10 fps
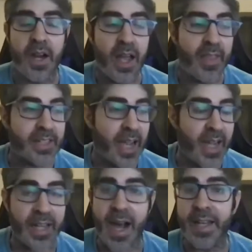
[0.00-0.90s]
And that's I
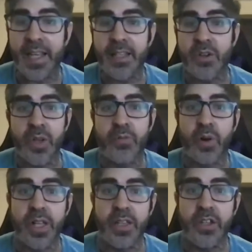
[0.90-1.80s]
kind of told
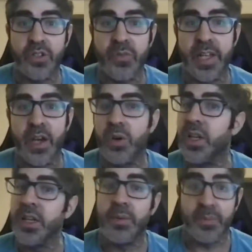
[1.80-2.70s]
everyone in the YouTube video,
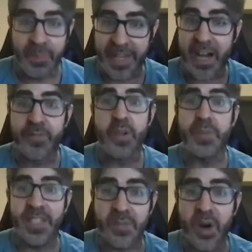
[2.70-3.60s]
be careful,
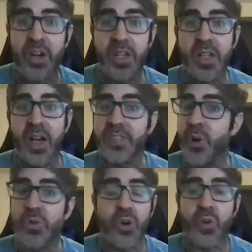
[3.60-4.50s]
be smart,
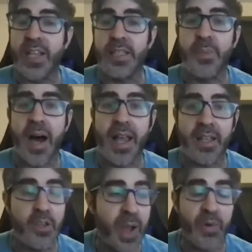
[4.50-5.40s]
don't go crazy
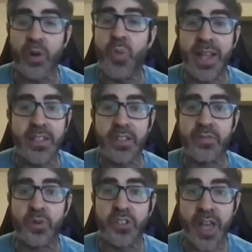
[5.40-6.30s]
buying. You might want to wait until the
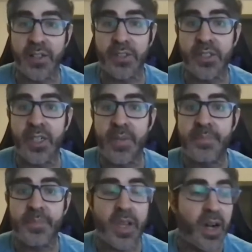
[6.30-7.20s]
floor settles.
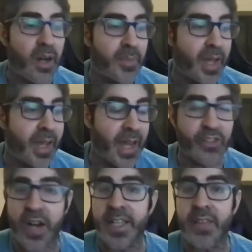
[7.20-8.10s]
And I
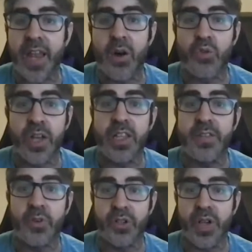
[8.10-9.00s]
try to get that out quickly
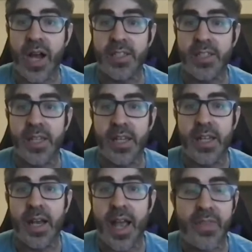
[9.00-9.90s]
for you guys.
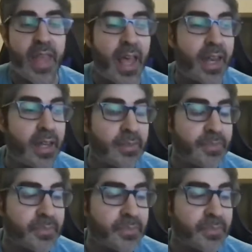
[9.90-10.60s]
And then